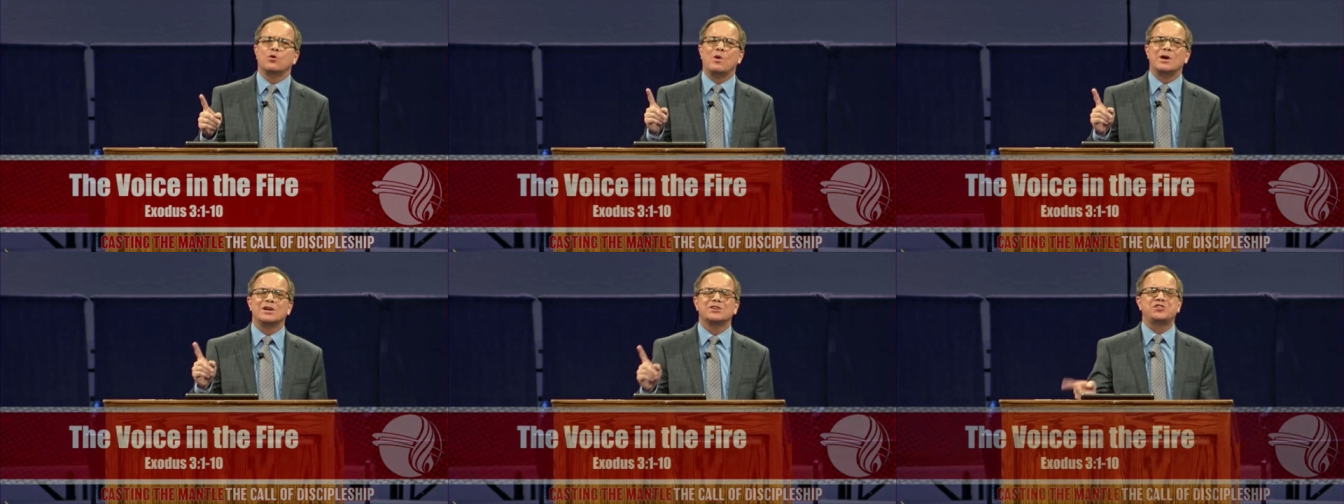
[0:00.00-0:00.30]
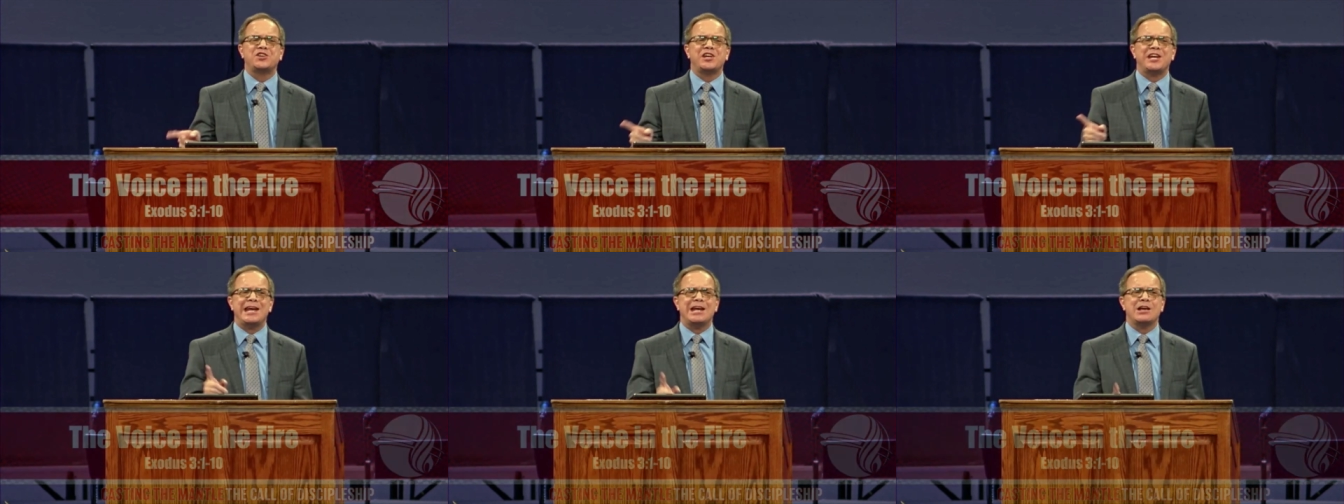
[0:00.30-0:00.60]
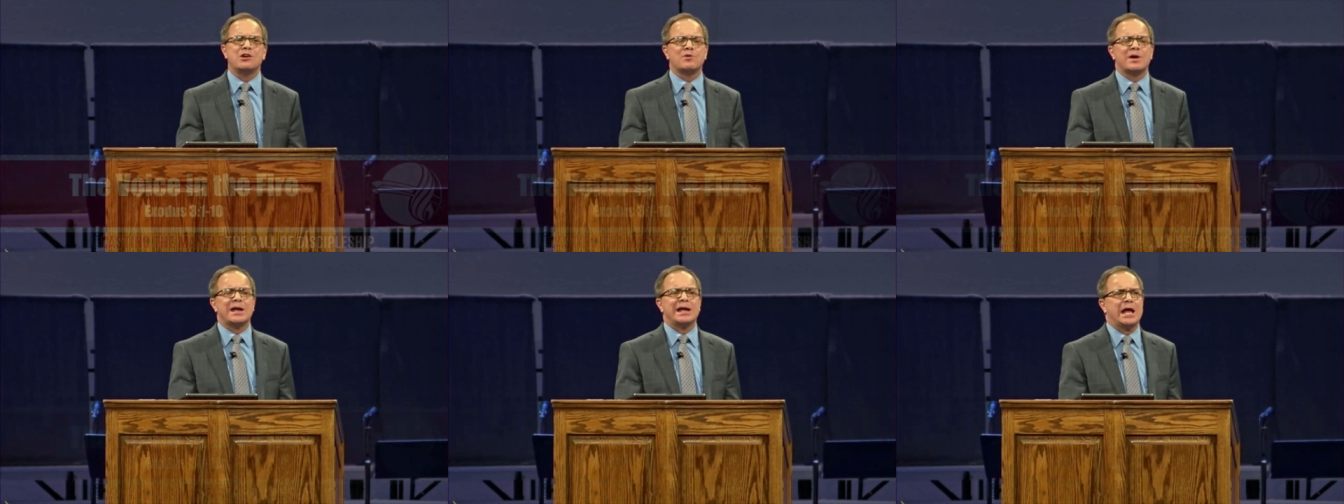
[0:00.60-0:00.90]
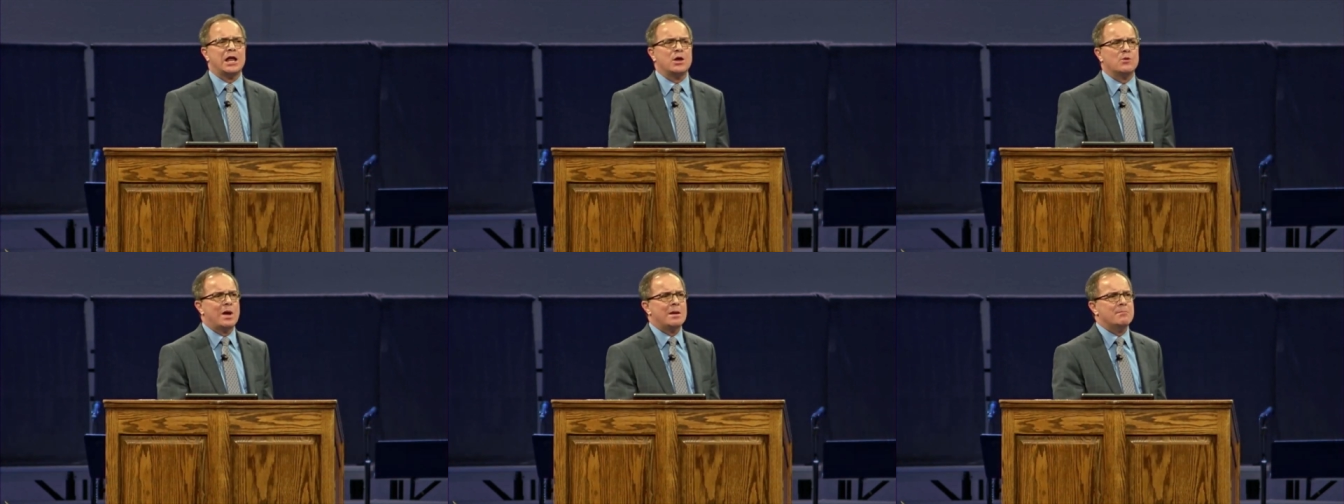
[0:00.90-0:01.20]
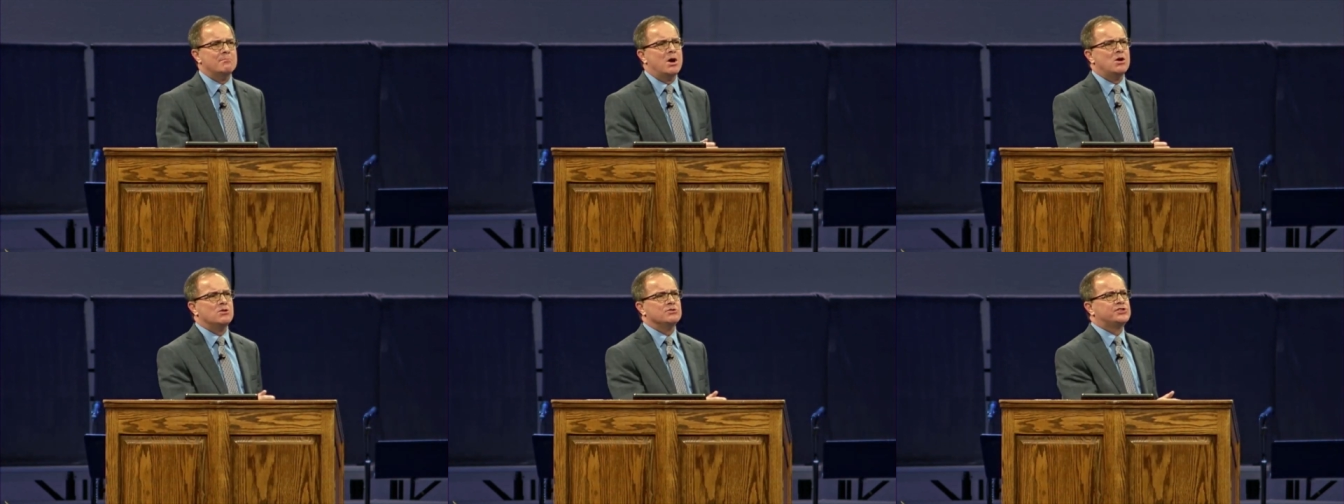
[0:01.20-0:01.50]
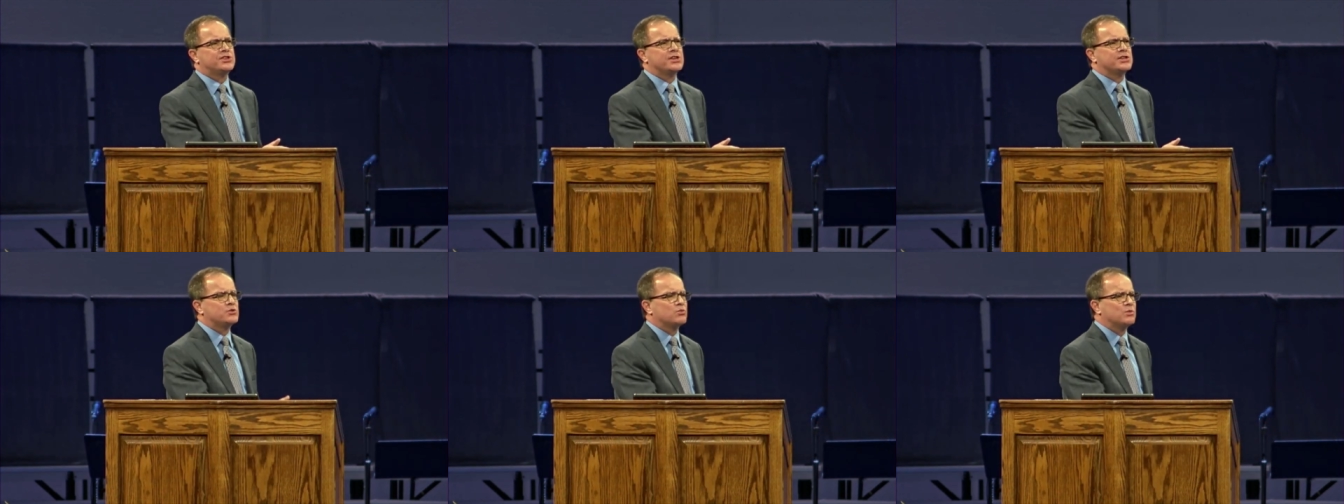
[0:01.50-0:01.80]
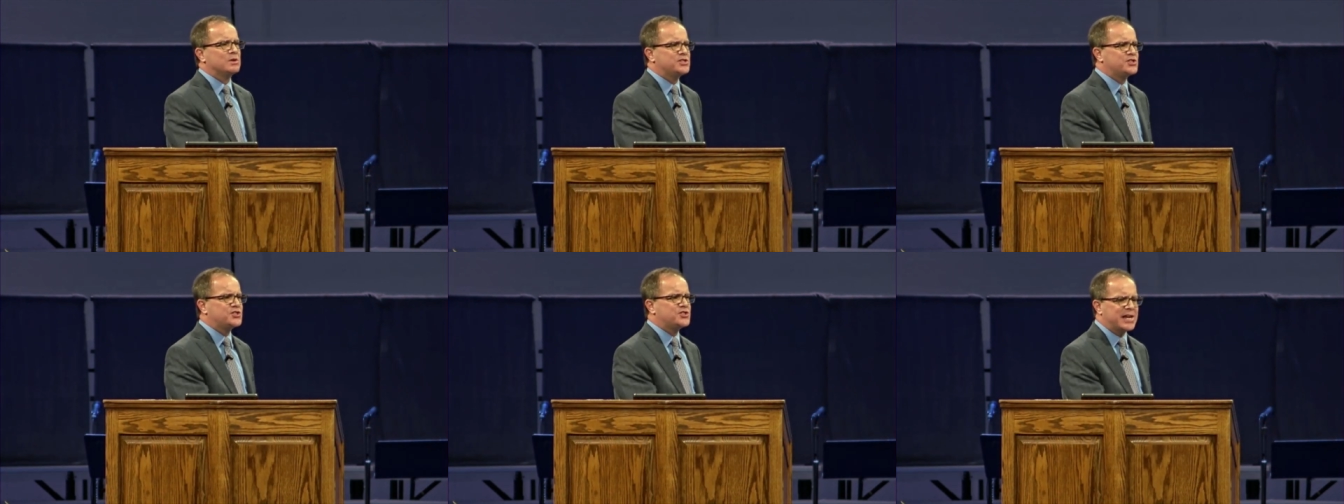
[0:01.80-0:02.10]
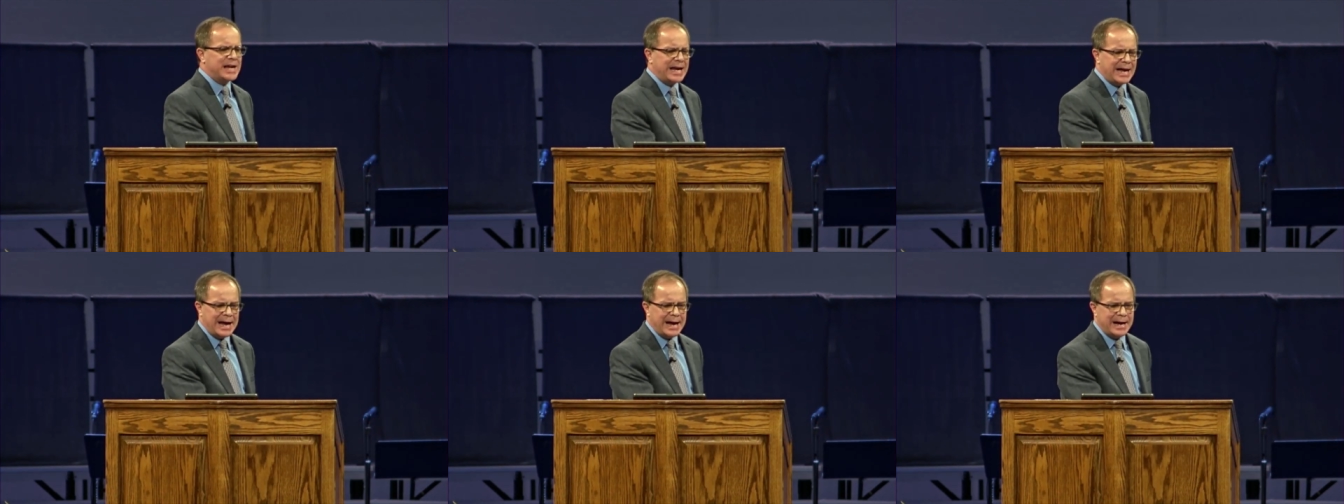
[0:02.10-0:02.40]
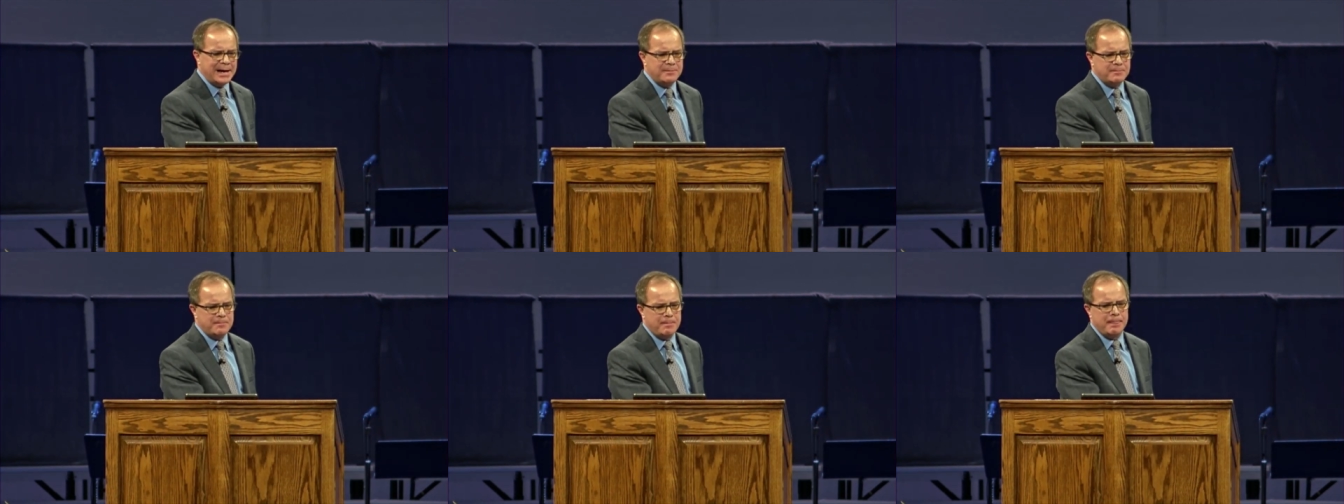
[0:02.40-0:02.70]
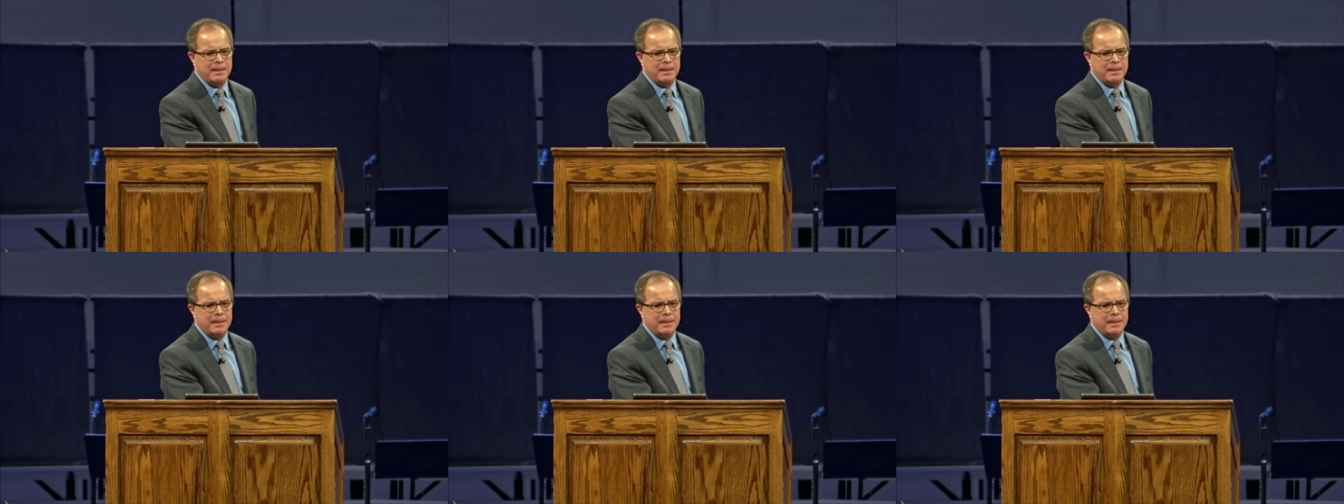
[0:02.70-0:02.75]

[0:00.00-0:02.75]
was hearing and what Moses was seeing